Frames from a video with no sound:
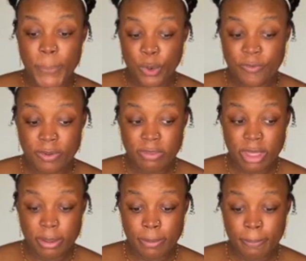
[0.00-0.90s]
both of
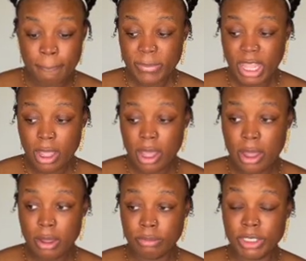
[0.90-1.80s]
them.
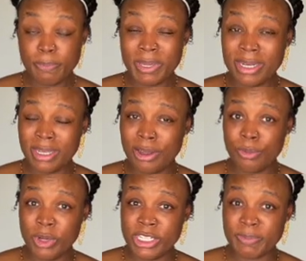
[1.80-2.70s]
Depending
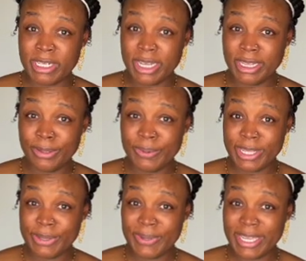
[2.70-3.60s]
on which Medela
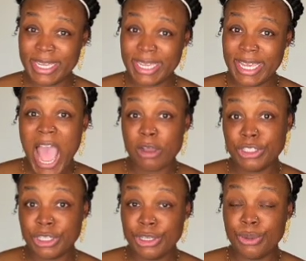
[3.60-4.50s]
one you get, I'll
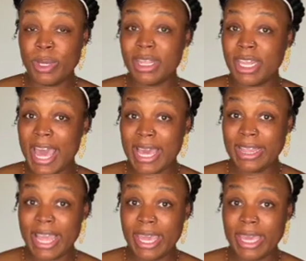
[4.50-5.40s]
show you the one that I
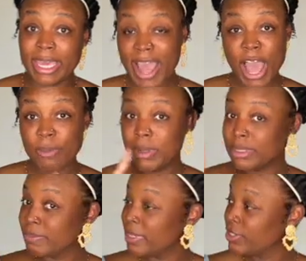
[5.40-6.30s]
like. I'll
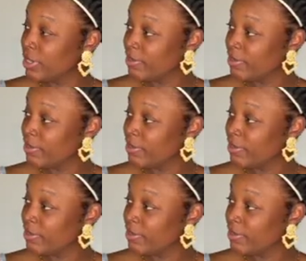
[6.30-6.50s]
post a picture up